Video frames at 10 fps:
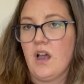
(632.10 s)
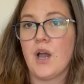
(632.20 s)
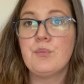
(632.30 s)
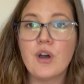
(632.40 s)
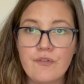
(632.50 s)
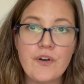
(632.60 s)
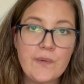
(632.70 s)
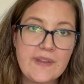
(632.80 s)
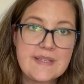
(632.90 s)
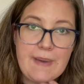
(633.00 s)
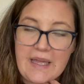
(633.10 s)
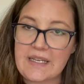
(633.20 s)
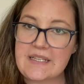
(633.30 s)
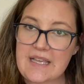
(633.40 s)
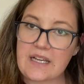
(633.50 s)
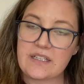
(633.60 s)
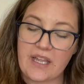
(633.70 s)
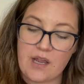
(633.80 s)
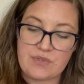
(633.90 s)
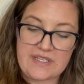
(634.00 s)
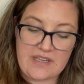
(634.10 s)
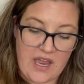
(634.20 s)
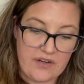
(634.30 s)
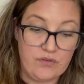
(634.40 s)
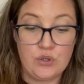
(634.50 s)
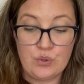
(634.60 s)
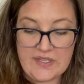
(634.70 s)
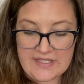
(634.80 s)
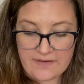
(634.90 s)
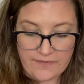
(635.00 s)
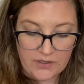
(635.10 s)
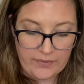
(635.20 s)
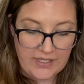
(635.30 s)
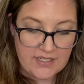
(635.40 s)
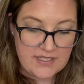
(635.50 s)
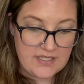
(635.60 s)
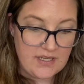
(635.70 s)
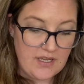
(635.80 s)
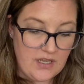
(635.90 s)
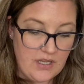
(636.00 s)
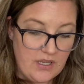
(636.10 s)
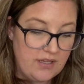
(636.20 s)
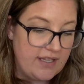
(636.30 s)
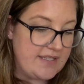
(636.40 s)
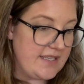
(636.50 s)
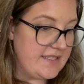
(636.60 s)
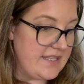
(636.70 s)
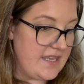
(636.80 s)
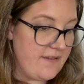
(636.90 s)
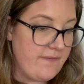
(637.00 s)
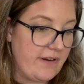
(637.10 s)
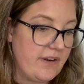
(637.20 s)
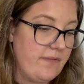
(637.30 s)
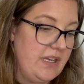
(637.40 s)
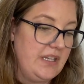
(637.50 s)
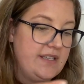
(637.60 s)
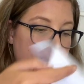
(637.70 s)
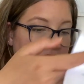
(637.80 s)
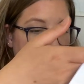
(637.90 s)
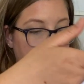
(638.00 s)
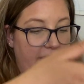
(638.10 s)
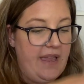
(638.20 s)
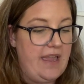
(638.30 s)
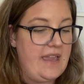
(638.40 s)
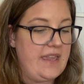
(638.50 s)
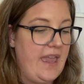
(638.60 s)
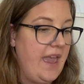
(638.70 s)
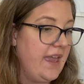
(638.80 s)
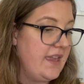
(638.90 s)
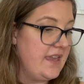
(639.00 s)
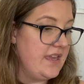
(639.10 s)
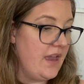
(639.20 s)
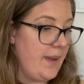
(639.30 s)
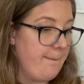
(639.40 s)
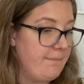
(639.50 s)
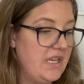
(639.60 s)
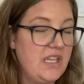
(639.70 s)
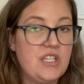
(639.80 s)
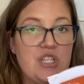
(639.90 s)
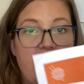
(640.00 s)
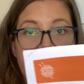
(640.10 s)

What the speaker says: not following this pattern exactly, I'm just kind of loosely following it. This is the Very Vanilla Socks by KBJ